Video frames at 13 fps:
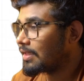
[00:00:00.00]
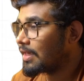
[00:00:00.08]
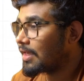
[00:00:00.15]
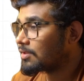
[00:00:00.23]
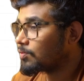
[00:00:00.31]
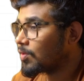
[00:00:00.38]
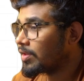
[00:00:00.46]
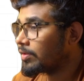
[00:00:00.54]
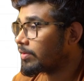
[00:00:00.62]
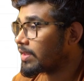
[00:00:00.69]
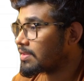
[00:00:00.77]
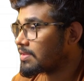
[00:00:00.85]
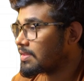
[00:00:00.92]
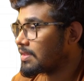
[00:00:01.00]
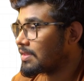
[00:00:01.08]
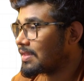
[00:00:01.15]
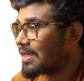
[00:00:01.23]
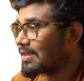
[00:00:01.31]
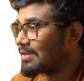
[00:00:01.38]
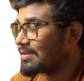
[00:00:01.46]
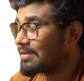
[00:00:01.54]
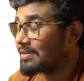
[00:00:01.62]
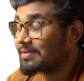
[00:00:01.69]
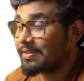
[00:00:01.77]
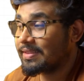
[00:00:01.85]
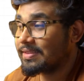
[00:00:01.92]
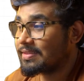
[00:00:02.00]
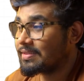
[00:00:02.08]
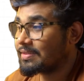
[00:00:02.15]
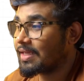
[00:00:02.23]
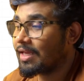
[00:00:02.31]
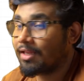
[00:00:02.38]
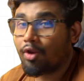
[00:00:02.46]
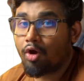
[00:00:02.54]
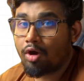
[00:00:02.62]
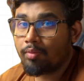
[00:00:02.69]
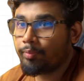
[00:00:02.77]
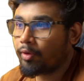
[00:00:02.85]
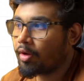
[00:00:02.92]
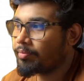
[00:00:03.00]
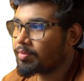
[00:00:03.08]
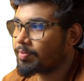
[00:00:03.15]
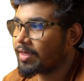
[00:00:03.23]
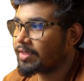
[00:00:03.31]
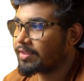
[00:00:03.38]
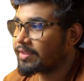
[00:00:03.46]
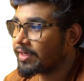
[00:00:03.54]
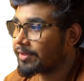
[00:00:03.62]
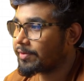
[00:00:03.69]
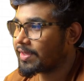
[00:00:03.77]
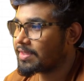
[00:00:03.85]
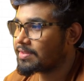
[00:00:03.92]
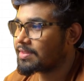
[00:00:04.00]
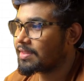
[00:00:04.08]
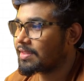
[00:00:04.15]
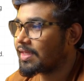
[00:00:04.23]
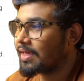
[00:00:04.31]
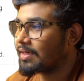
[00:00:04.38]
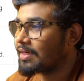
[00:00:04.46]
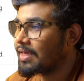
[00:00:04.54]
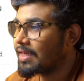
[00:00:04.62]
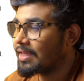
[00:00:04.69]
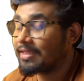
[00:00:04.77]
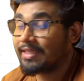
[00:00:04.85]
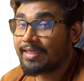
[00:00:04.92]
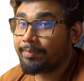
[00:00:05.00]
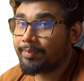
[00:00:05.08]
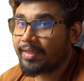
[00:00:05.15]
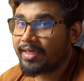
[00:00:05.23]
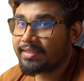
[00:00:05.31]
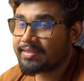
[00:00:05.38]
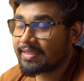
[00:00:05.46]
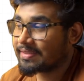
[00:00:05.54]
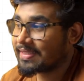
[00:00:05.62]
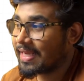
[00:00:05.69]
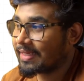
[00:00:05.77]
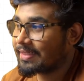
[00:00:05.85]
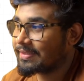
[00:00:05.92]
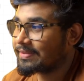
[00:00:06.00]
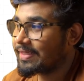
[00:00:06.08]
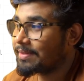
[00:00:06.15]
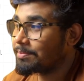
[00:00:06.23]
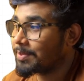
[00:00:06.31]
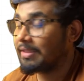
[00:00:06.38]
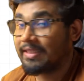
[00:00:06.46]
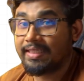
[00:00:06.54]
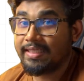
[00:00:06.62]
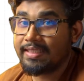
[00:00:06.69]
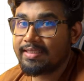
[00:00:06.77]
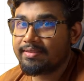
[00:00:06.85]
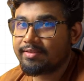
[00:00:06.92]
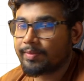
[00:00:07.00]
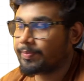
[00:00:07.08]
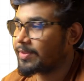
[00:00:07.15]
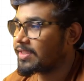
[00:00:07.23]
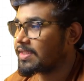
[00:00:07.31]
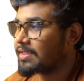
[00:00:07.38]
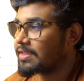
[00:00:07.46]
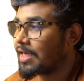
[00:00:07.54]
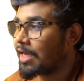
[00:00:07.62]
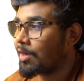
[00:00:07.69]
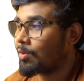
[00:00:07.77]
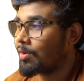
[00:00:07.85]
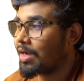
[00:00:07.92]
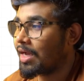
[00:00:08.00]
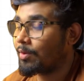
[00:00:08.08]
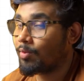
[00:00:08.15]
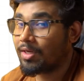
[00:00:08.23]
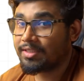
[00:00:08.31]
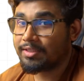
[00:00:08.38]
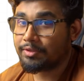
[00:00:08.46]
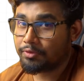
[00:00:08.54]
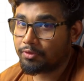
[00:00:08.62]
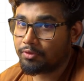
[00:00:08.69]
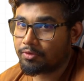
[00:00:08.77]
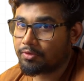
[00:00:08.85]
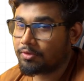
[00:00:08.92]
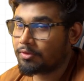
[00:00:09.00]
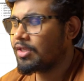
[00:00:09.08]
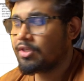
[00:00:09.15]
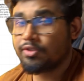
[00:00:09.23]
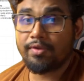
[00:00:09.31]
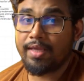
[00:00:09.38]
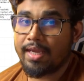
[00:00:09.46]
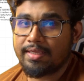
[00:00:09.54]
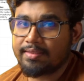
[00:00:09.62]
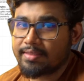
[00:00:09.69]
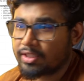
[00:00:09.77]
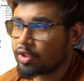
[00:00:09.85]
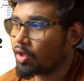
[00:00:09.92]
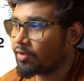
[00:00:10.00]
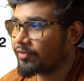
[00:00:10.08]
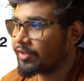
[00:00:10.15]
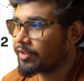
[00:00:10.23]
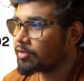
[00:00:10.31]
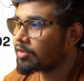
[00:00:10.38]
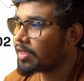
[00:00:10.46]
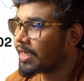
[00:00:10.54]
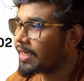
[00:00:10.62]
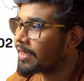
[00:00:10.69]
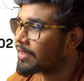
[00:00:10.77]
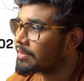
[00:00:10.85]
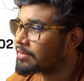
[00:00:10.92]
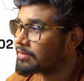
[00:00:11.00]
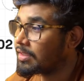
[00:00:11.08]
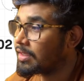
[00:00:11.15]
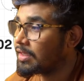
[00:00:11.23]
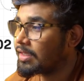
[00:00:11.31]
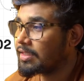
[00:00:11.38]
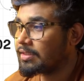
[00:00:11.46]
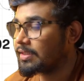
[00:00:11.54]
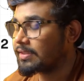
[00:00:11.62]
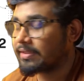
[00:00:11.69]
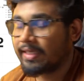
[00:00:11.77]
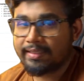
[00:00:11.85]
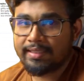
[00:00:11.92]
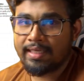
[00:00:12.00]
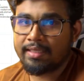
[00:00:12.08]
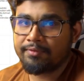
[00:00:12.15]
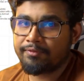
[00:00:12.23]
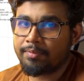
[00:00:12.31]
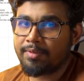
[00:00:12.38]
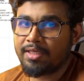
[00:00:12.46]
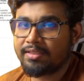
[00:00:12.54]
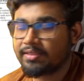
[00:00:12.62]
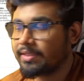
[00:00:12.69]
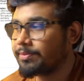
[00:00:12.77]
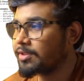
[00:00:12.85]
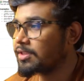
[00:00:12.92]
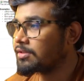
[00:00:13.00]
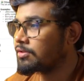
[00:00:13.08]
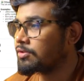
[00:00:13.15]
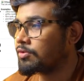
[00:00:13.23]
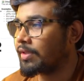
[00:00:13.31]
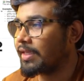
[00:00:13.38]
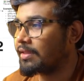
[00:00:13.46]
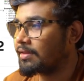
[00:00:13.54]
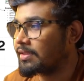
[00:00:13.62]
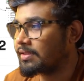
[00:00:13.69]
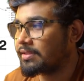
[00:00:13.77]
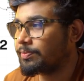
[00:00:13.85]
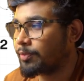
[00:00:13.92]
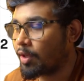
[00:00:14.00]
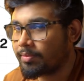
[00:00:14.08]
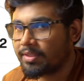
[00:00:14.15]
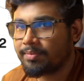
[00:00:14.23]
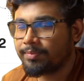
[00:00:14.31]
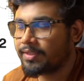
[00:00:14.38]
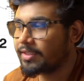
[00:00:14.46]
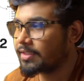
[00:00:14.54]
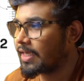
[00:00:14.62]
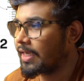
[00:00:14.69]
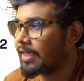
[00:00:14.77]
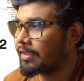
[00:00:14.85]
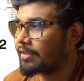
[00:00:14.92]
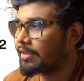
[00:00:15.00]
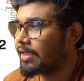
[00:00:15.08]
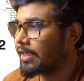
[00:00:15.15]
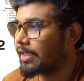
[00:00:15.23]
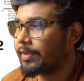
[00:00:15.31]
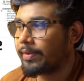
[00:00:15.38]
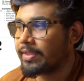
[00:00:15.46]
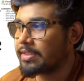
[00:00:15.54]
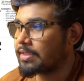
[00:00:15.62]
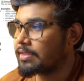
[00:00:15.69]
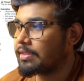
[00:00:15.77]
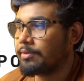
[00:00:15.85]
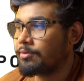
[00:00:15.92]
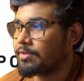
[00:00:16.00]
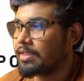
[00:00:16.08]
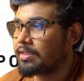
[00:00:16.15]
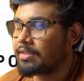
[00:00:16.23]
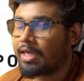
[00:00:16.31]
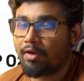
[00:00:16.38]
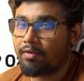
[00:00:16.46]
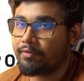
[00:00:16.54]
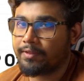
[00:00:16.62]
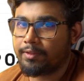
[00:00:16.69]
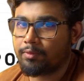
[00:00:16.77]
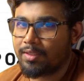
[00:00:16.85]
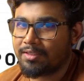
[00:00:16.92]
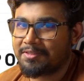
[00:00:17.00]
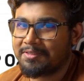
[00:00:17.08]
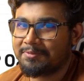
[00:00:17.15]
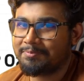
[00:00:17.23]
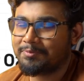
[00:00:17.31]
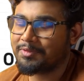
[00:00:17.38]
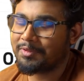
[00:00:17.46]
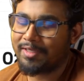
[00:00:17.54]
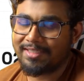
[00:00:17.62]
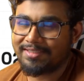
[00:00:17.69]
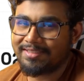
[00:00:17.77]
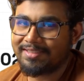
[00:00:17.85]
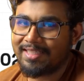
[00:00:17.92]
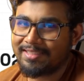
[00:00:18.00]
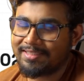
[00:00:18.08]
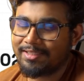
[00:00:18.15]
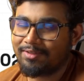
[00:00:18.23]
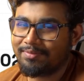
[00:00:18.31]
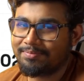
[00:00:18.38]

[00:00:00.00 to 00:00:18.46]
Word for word: the last one you can see that this is a long prompt, but here you can see that the template is exactly same, but the details represent how I want it to look. So yeah, it's a short video, and just click the link from the description to get this prompt template and you can just use it however you want. So yes, that's it.